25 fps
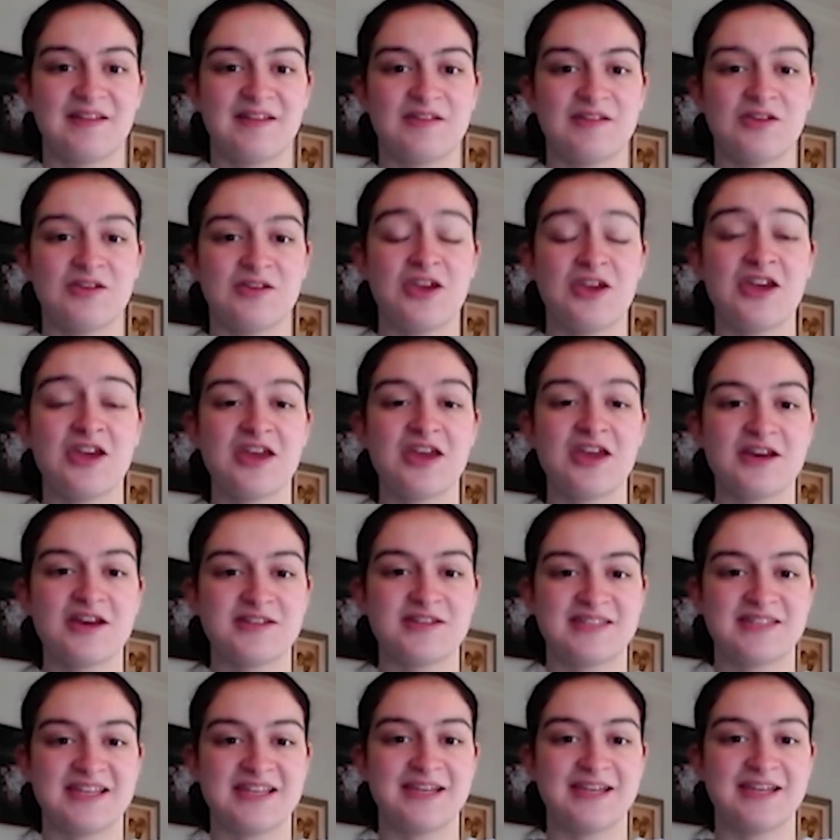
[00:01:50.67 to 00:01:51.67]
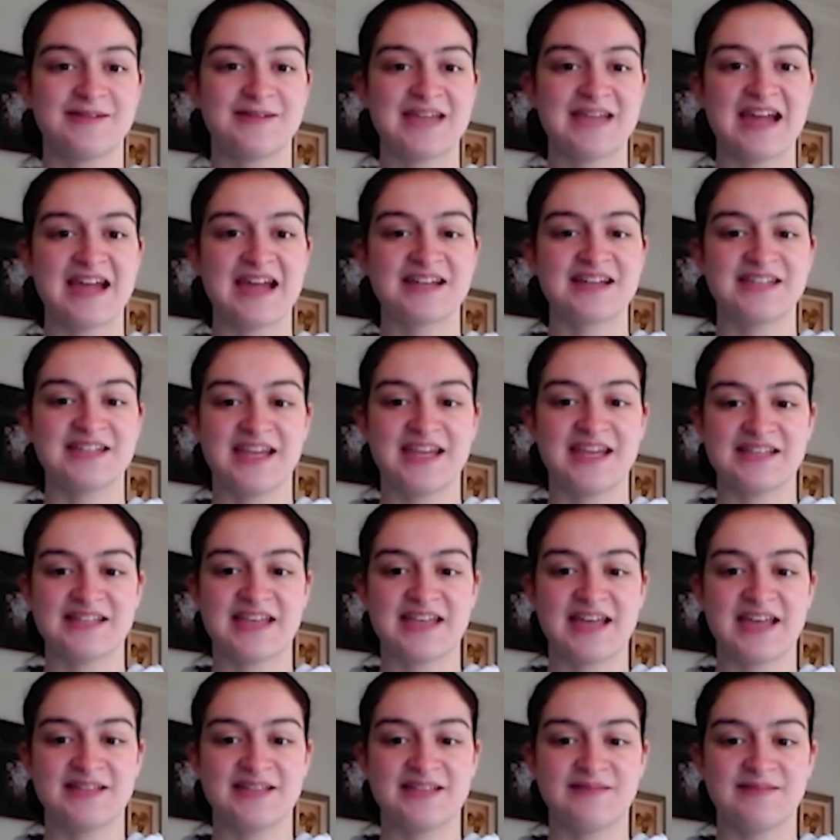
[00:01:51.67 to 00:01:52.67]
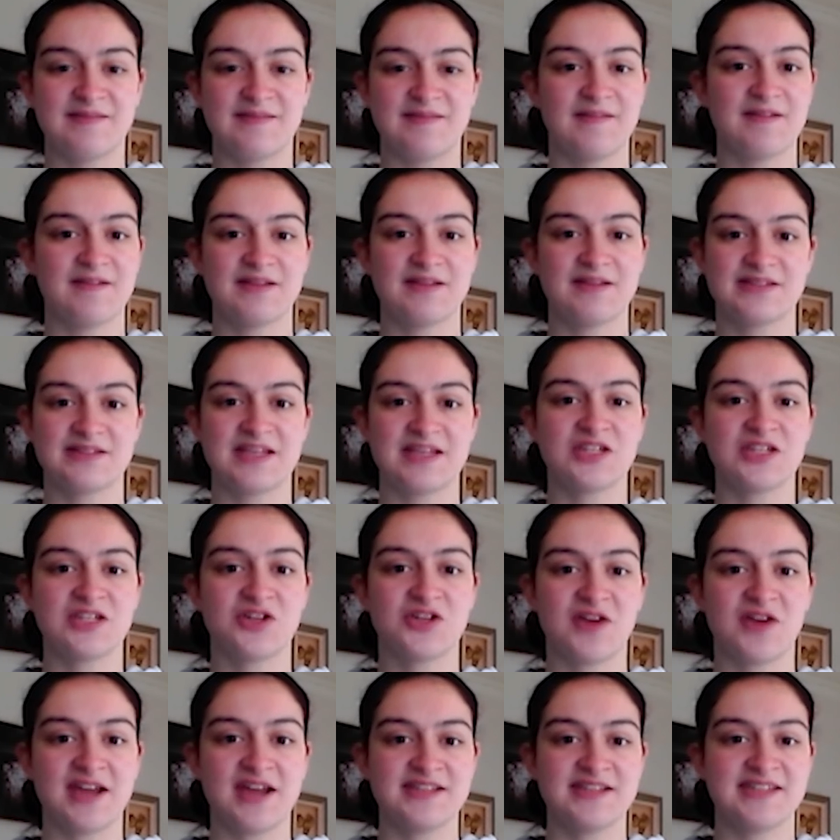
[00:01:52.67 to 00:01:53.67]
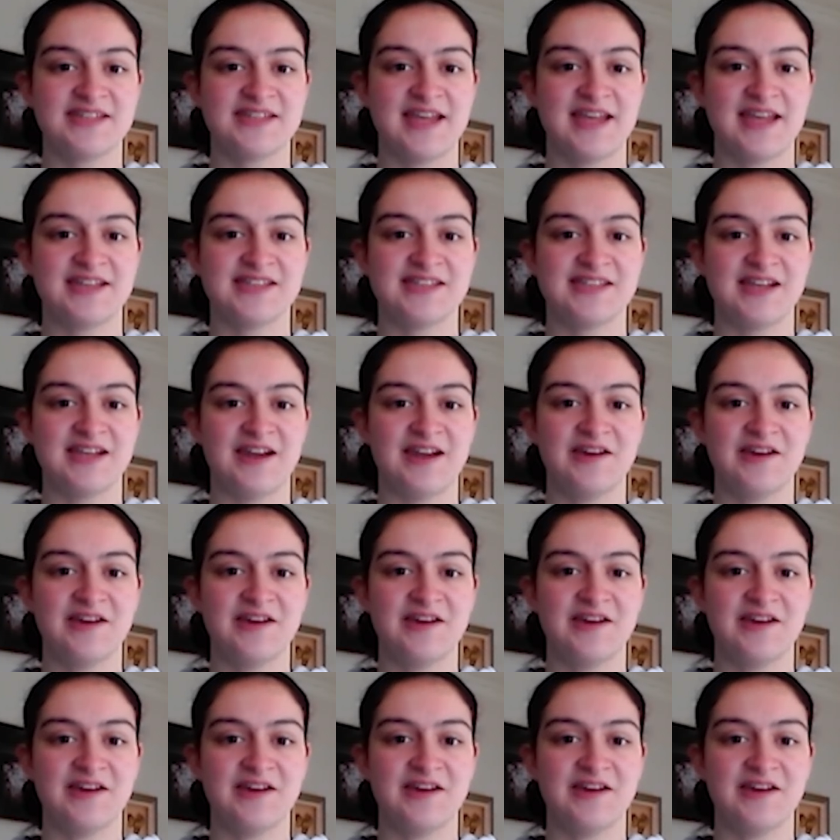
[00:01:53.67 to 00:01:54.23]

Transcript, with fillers: you guys, the Tactix, had such a great season.